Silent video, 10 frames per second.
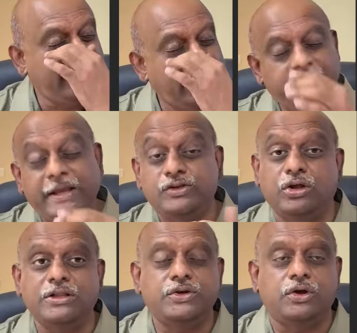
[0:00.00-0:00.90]
TB is
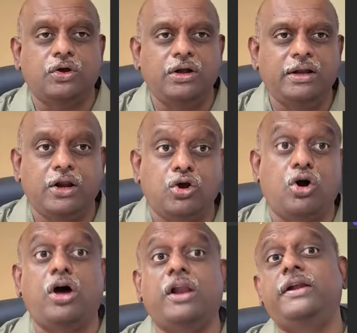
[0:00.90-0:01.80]
also called
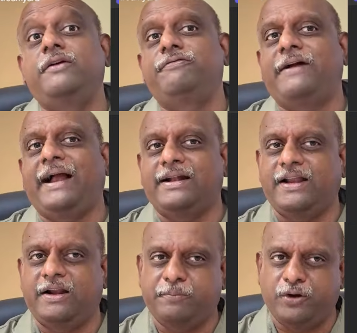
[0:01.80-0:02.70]
cord
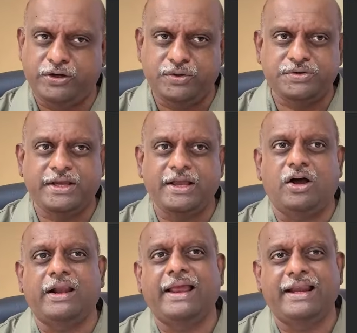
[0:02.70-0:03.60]
factor producing
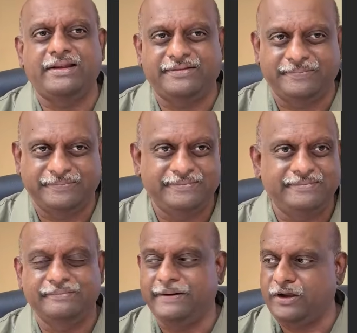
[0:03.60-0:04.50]
organism,
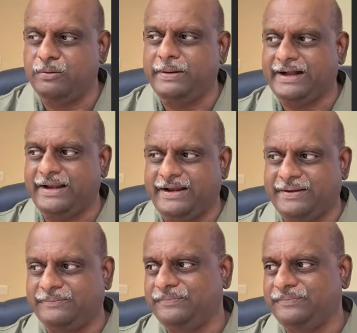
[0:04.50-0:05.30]
Mycobacterium.